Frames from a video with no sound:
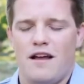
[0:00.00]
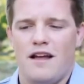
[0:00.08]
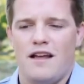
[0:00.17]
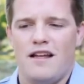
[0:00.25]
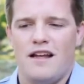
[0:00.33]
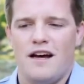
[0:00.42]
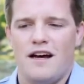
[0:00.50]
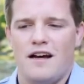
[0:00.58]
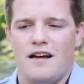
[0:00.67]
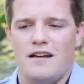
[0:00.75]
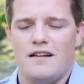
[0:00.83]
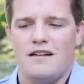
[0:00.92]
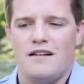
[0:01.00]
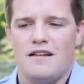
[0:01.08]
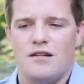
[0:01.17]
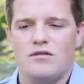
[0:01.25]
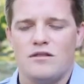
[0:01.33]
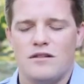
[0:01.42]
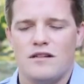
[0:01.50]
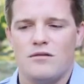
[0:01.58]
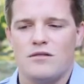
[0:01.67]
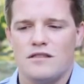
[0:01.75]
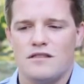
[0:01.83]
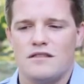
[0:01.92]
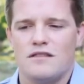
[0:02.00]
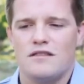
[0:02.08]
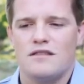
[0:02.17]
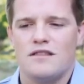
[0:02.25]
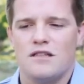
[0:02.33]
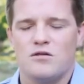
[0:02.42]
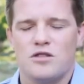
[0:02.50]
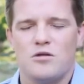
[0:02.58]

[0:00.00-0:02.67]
it was a